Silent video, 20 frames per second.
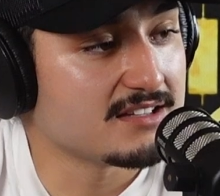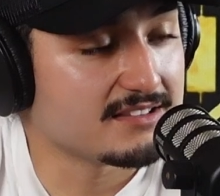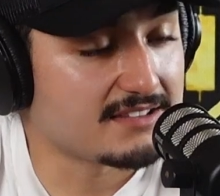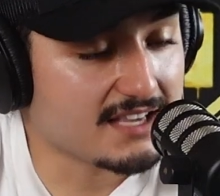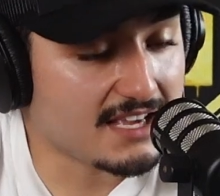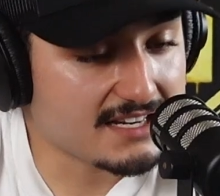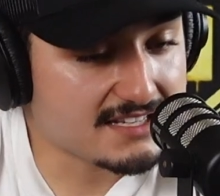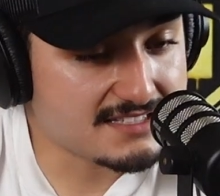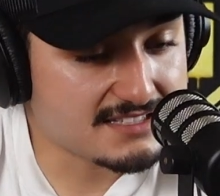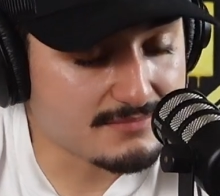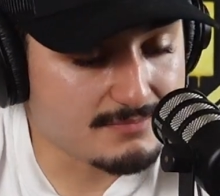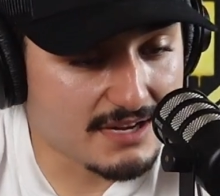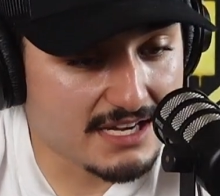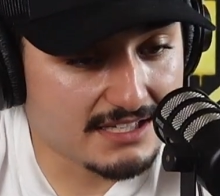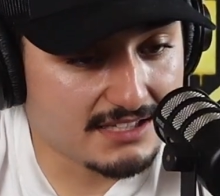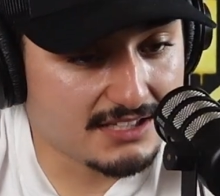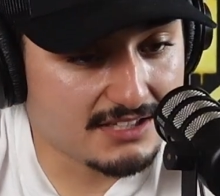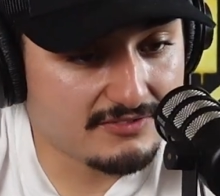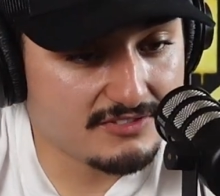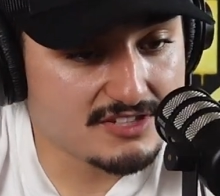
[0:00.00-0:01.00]
That is the
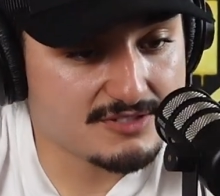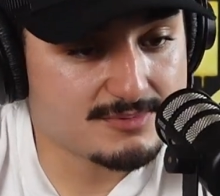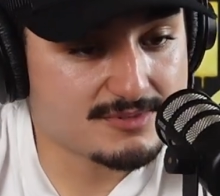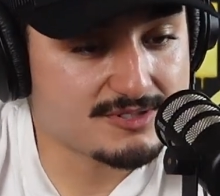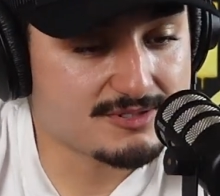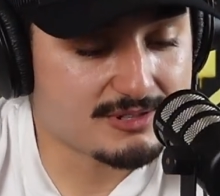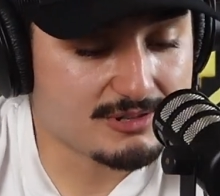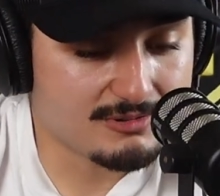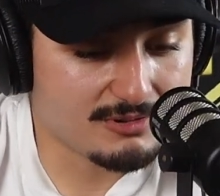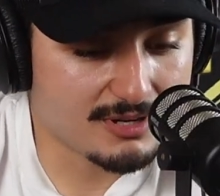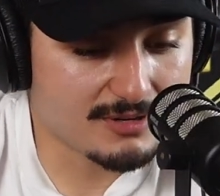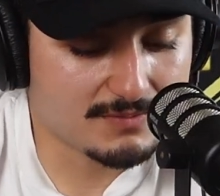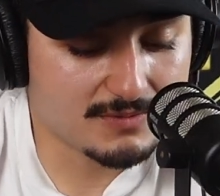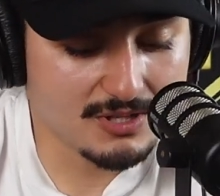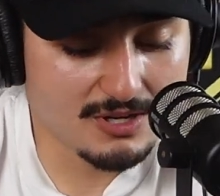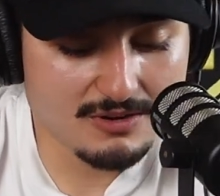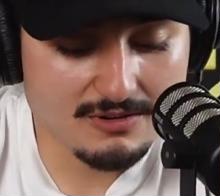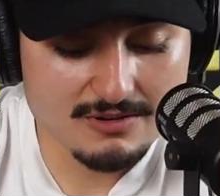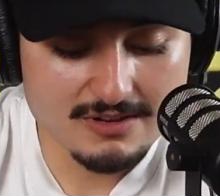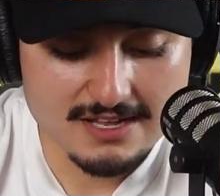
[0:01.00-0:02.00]
main difference between
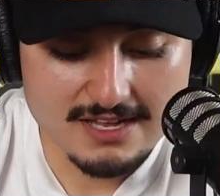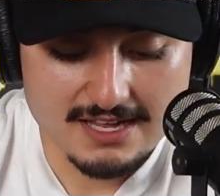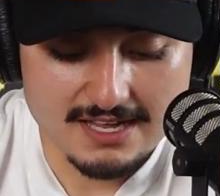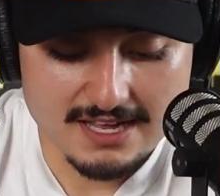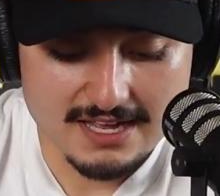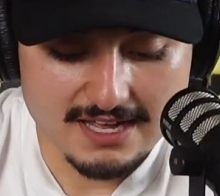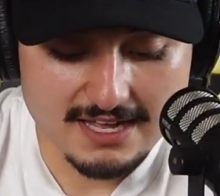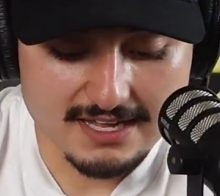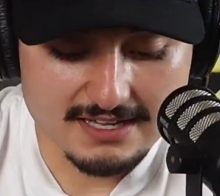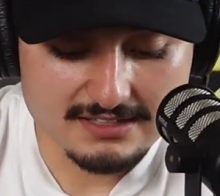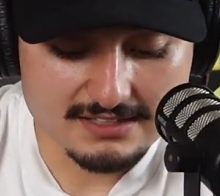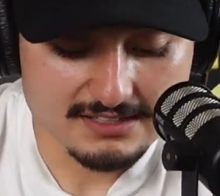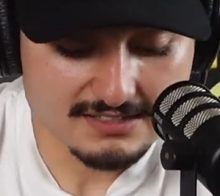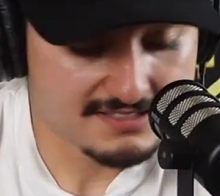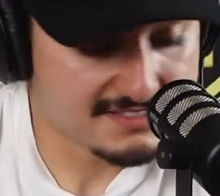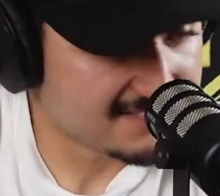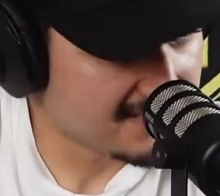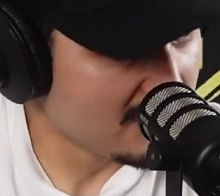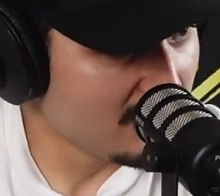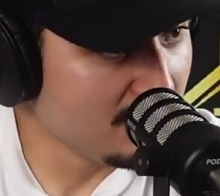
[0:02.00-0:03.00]
crypto and
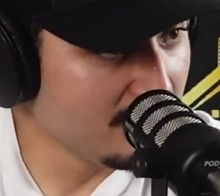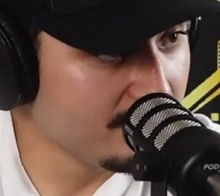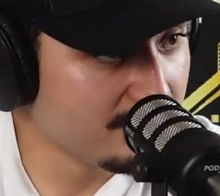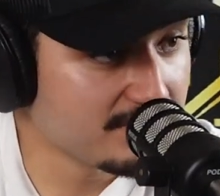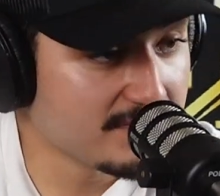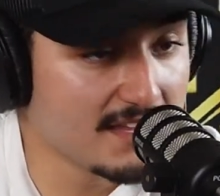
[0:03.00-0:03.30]
Zelle.